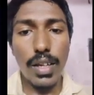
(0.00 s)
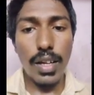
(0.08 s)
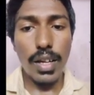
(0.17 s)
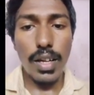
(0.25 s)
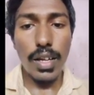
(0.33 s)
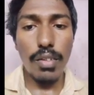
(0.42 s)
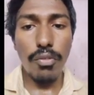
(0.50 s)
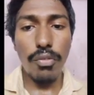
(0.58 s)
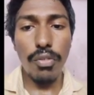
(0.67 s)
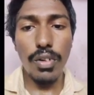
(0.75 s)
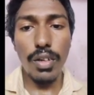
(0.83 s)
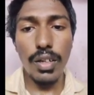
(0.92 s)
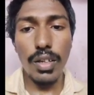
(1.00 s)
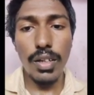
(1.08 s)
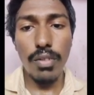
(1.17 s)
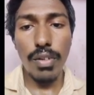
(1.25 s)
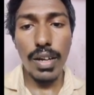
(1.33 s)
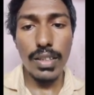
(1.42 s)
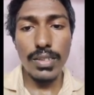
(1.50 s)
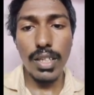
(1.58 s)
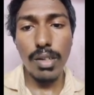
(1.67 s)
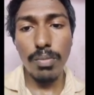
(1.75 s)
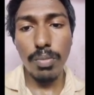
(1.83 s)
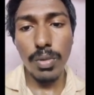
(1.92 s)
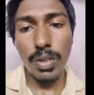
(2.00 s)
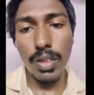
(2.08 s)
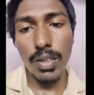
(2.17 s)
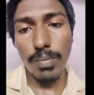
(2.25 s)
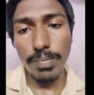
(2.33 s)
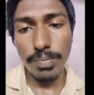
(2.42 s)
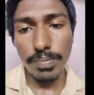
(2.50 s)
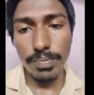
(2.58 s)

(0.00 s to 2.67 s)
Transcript: If for example,